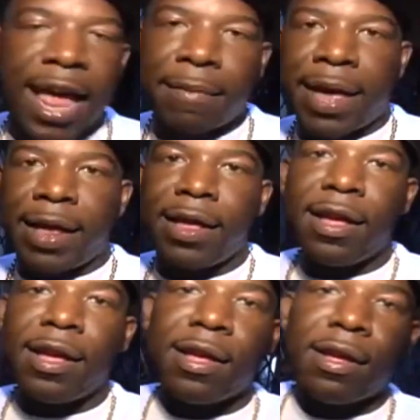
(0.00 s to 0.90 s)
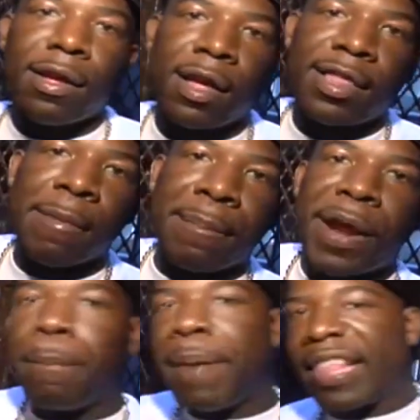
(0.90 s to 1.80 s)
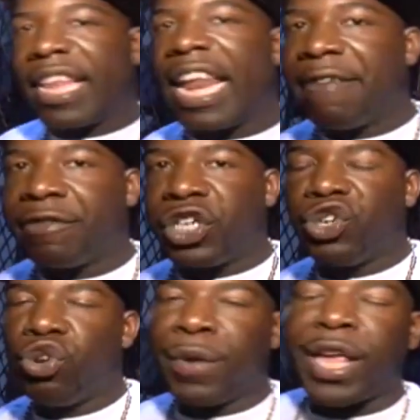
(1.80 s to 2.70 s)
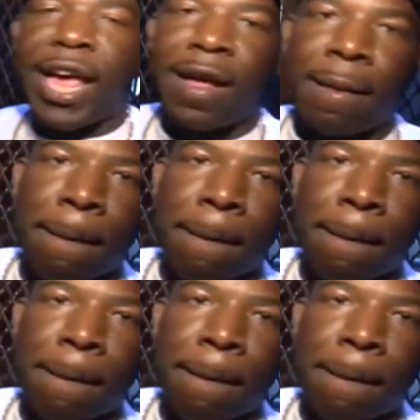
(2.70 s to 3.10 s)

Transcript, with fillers: Criminals Gone Wild 2 were uploaded to its YouTube channel.